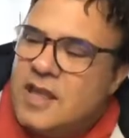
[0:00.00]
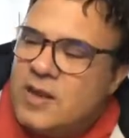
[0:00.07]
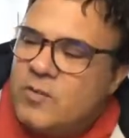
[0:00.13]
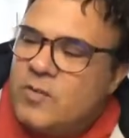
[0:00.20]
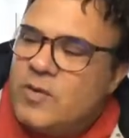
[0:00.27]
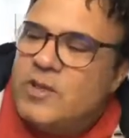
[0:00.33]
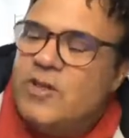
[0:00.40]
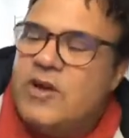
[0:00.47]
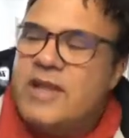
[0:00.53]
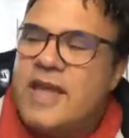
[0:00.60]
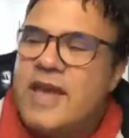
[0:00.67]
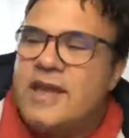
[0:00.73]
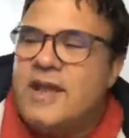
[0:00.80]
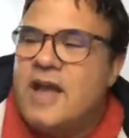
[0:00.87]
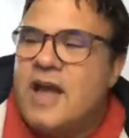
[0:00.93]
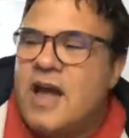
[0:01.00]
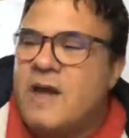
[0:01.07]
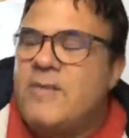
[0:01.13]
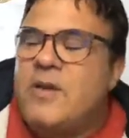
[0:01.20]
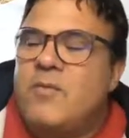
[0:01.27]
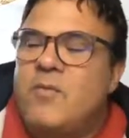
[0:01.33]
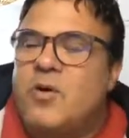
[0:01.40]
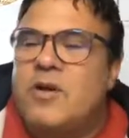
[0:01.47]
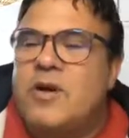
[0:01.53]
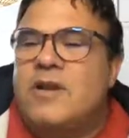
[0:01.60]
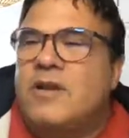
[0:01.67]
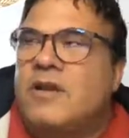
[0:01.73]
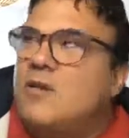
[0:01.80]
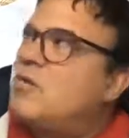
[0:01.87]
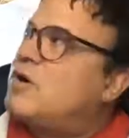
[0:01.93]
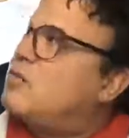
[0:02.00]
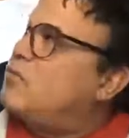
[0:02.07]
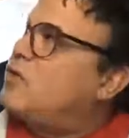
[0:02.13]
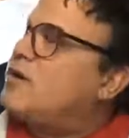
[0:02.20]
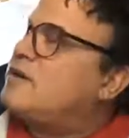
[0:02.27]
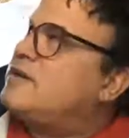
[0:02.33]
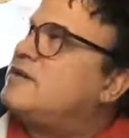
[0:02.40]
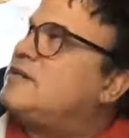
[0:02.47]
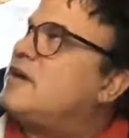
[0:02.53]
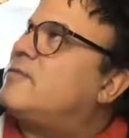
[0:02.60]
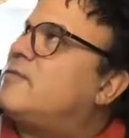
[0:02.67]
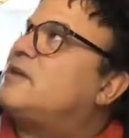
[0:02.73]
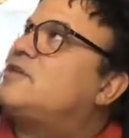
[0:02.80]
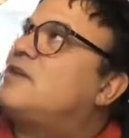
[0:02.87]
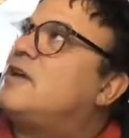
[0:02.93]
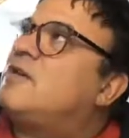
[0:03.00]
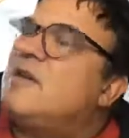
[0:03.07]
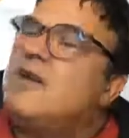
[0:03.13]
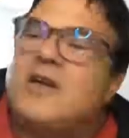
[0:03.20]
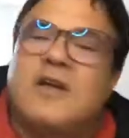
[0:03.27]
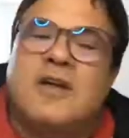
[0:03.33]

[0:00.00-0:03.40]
we look at i mean we're on what, what did he tell me he said